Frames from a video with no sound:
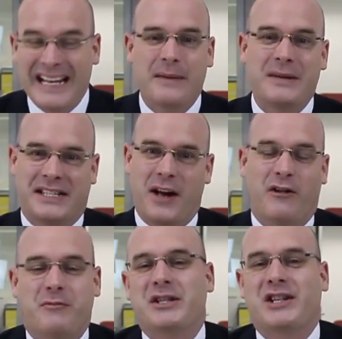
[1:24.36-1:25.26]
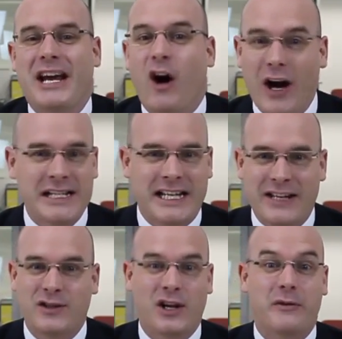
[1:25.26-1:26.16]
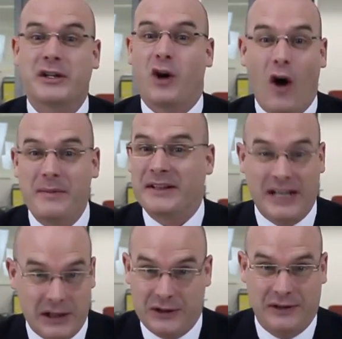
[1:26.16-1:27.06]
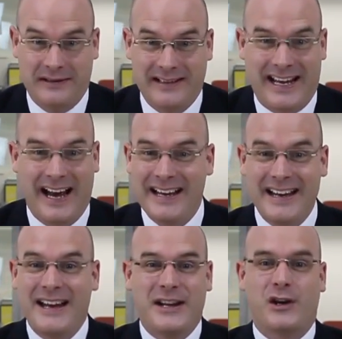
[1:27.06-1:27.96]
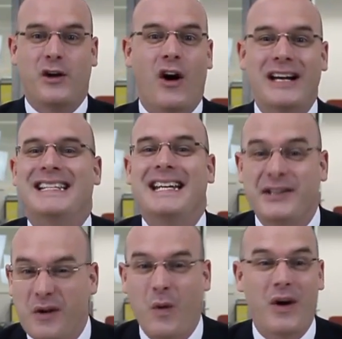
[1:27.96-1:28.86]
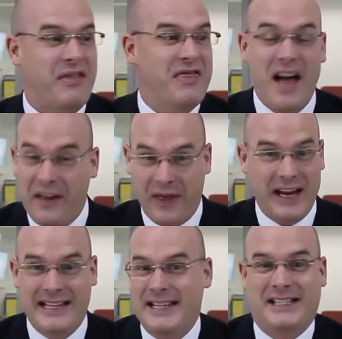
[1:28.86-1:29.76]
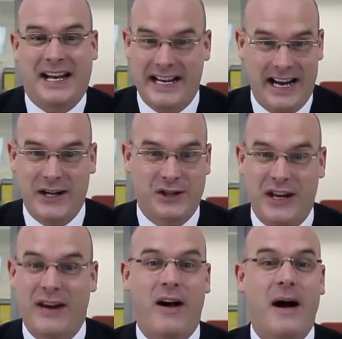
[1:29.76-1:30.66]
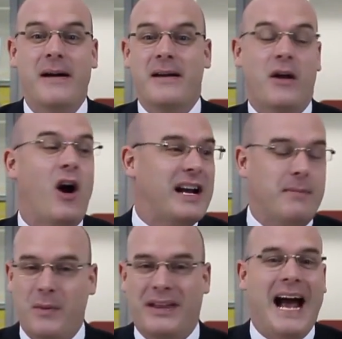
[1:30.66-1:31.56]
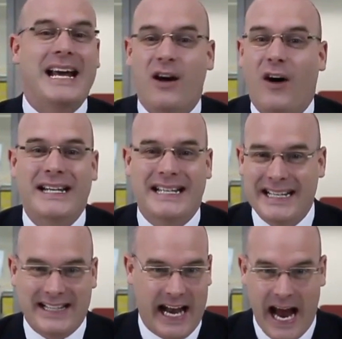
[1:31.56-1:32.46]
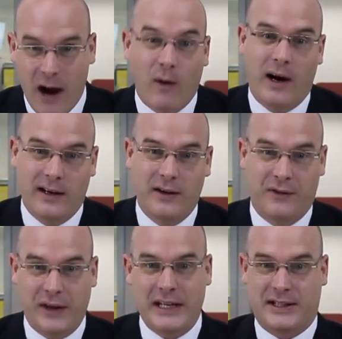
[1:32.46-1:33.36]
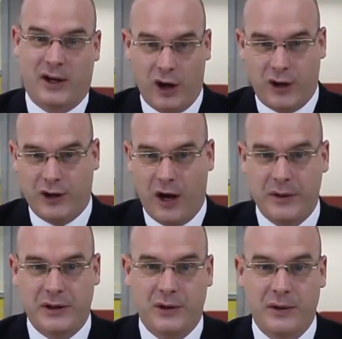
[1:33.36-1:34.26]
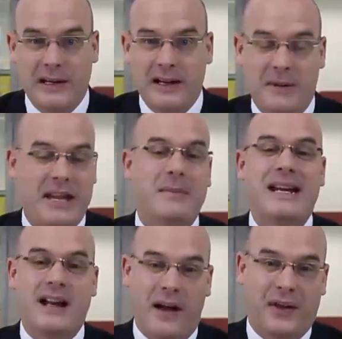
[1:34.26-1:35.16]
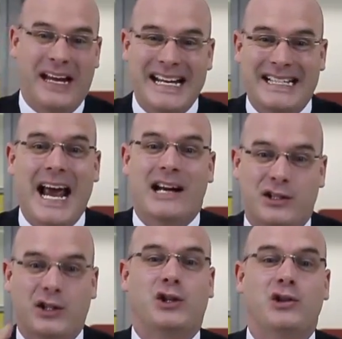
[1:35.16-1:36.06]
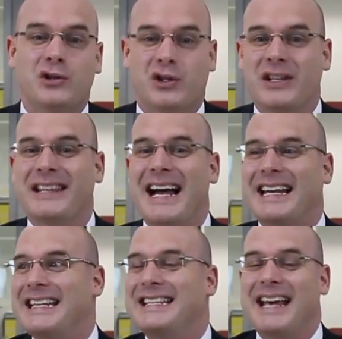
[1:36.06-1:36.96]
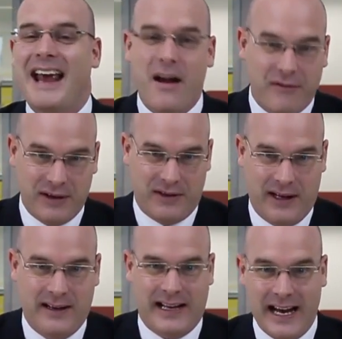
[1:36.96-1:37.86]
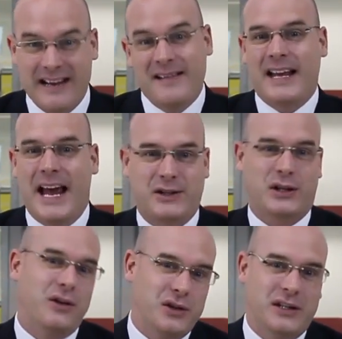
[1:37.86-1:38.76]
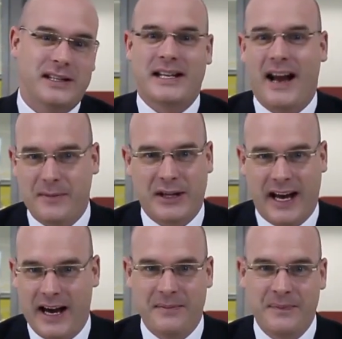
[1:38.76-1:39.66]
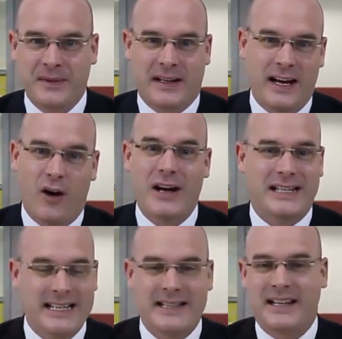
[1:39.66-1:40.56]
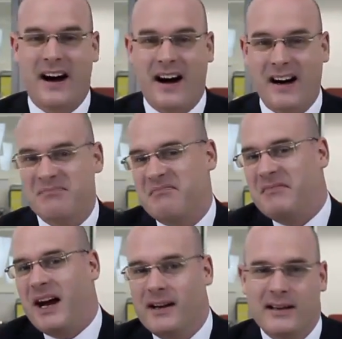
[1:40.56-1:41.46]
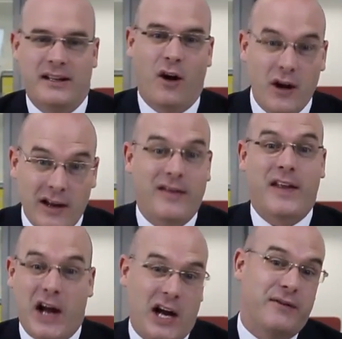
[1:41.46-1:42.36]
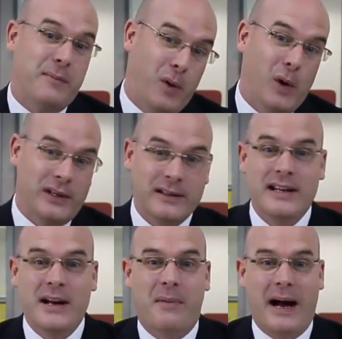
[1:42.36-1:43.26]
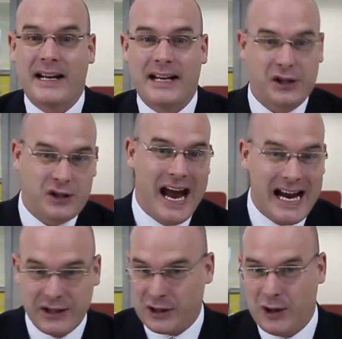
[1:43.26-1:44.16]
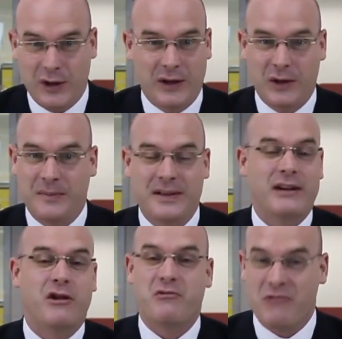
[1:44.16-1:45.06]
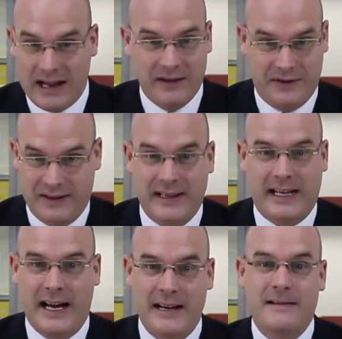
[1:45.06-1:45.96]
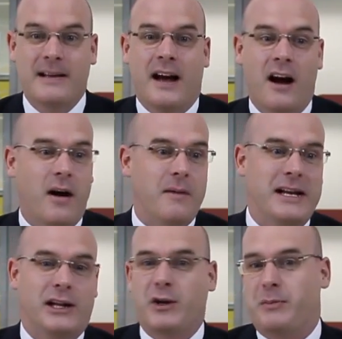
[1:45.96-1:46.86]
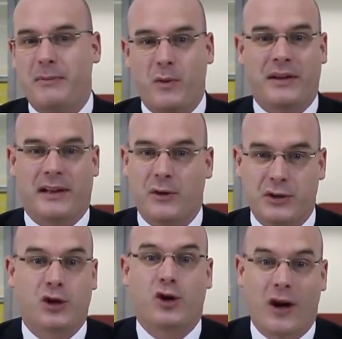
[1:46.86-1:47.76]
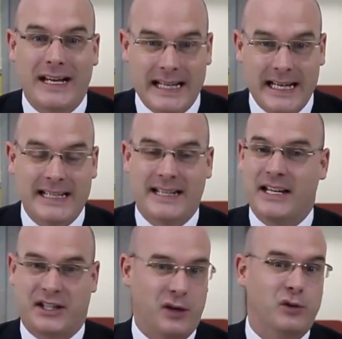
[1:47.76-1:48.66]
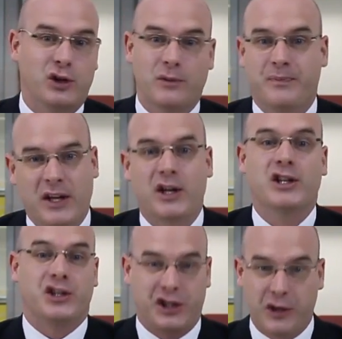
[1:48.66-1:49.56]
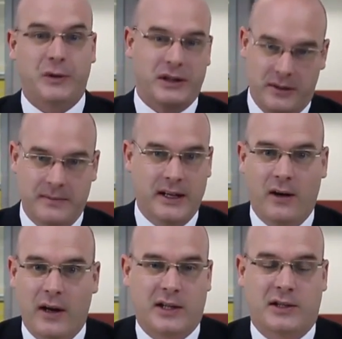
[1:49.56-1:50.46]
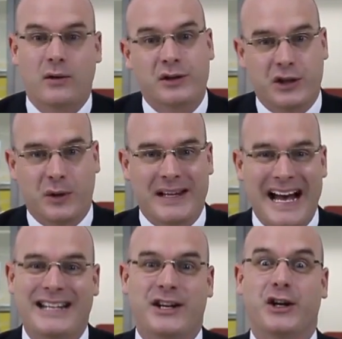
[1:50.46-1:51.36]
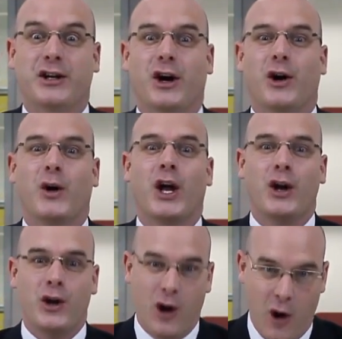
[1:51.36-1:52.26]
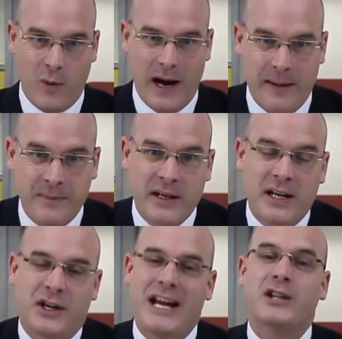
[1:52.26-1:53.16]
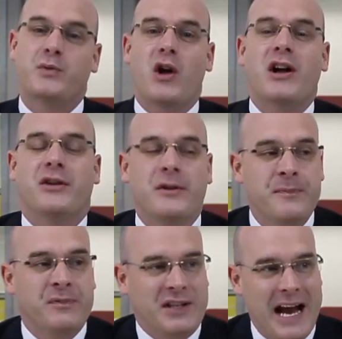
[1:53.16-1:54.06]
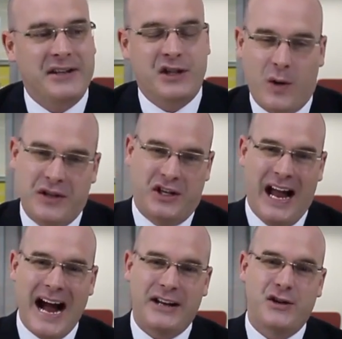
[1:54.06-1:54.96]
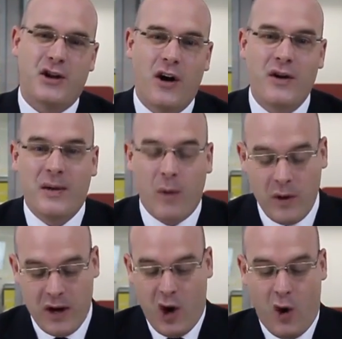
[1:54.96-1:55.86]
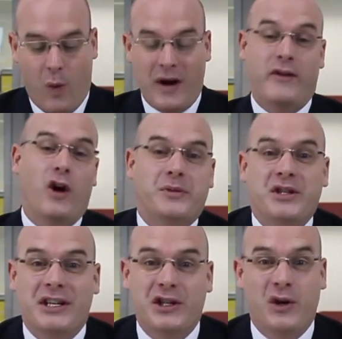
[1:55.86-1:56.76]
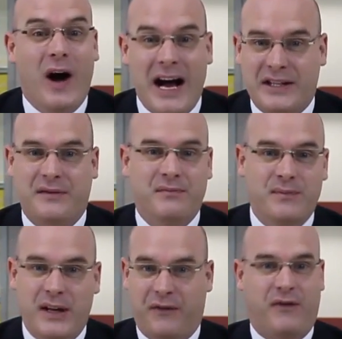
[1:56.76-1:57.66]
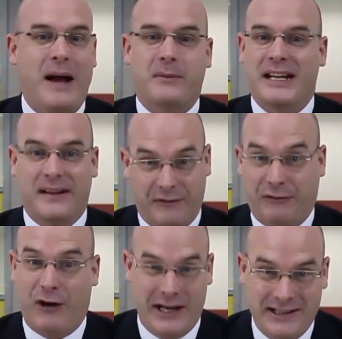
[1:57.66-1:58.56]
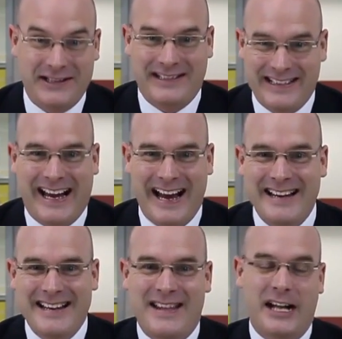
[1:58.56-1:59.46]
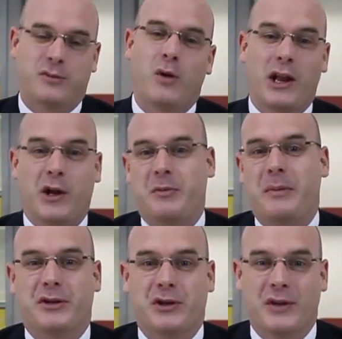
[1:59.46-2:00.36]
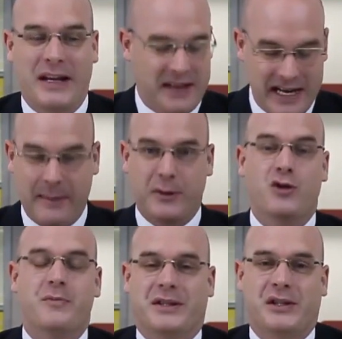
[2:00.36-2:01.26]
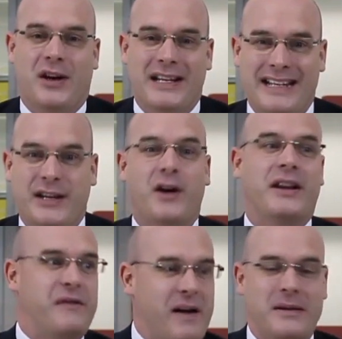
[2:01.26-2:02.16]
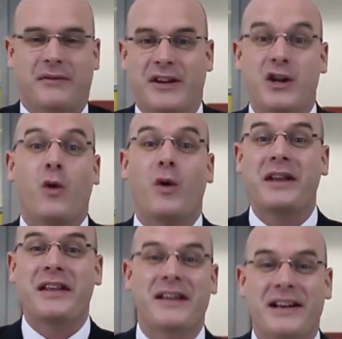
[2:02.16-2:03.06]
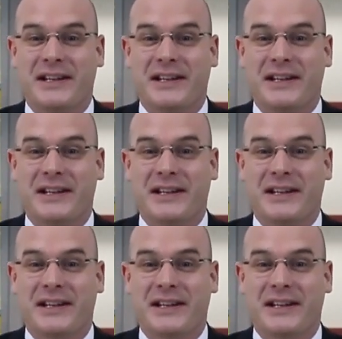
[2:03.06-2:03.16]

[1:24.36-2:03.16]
let me start off by saying ideas are a dime a dozen, okay? You know, ideas are worth nothing in this day and age. There are, you know, I come up with 8 ideas an hour of things that I could go and do, but they mean nothing. It's execution that is everything, okay? Execution is the name of the game, okay? Ideas are, you know, like they're kind of important, but unless you're executing them, they're irrelevant, okay? I meet a lot of people with loads of good ideas and they're still considering them, you know, like as long as you're doing that, you're gonna go nowhere. So here's what I do. To answer your question, how do you know? Well, one of the options is you ask your family and friends, okay? That's what a lot of people do. They think up a new business idea, they go to their family and friends, what do you think of